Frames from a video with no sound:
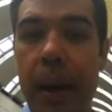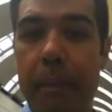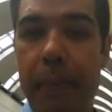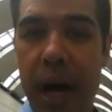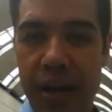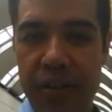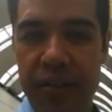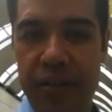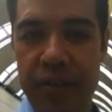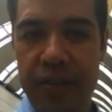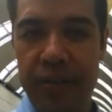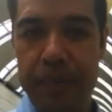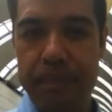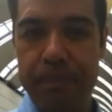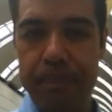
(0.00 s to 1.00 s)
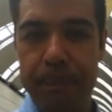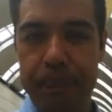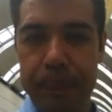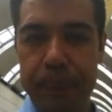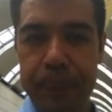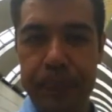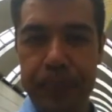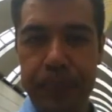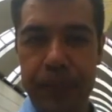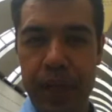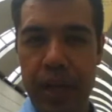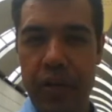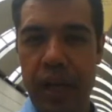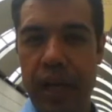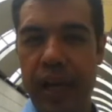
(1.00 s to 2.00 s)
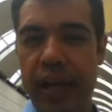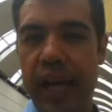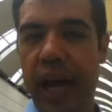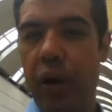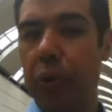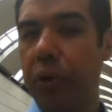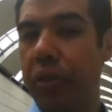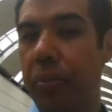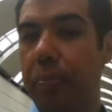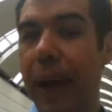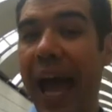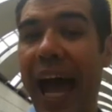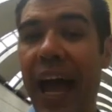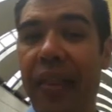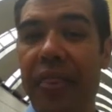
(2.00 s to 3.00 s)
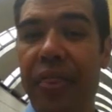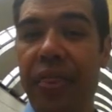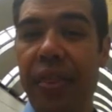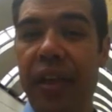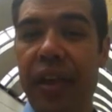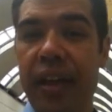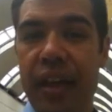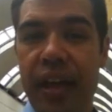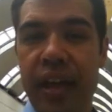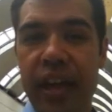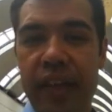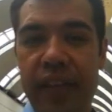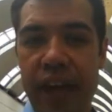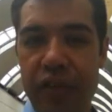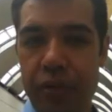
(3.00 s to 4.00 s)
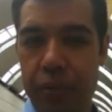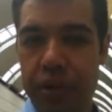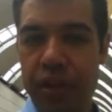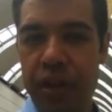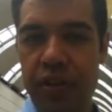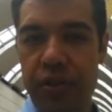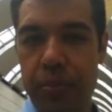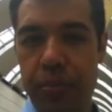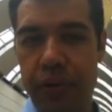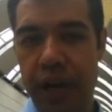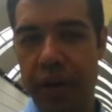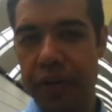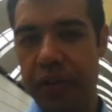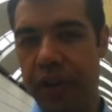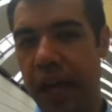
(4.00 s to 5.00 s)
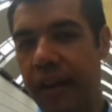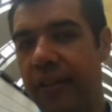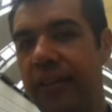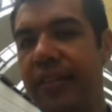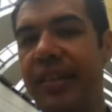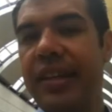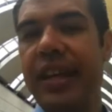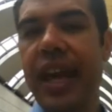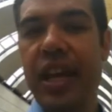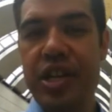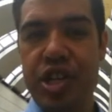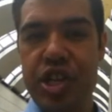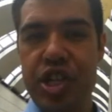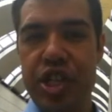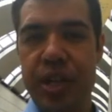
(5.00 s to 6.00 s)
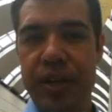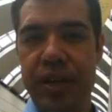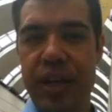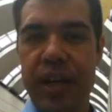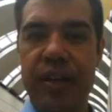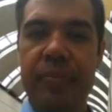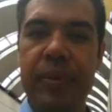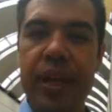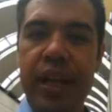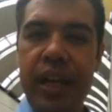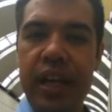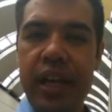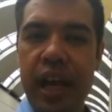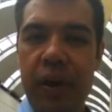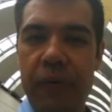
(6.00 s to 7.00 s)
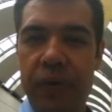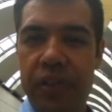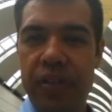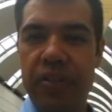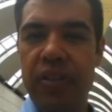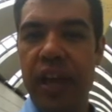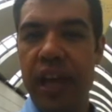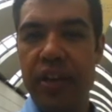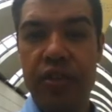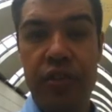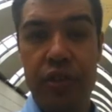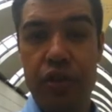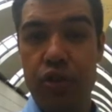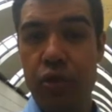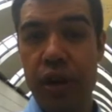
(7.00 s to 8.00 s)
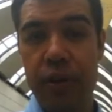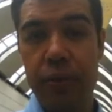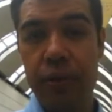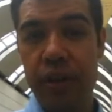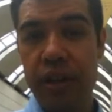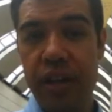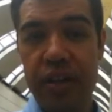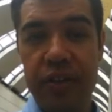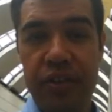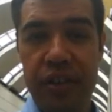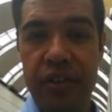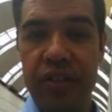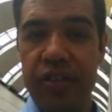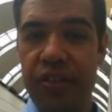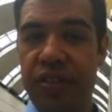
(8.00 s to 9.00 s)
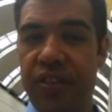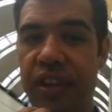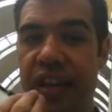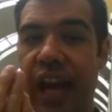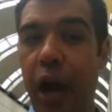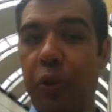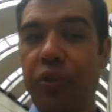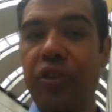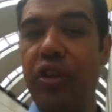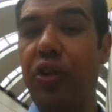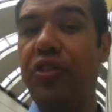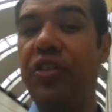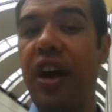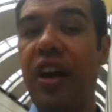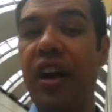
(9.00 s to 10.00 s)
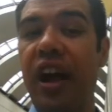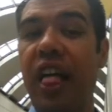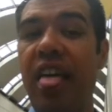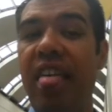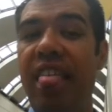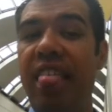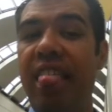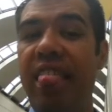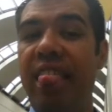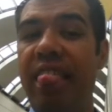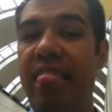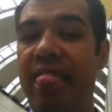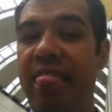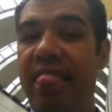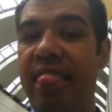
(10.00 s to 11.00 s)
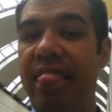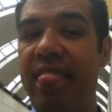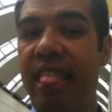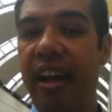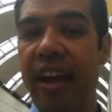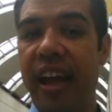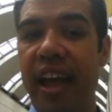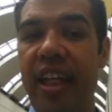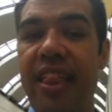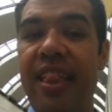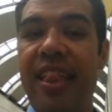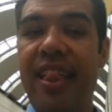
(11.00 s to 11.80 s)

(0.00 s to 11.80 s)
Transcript: Bus. Okay, now with bath, that's when we need to pronounce that TH. Okay? Now for the TH, the trick really is just stick out your tongue. Okay?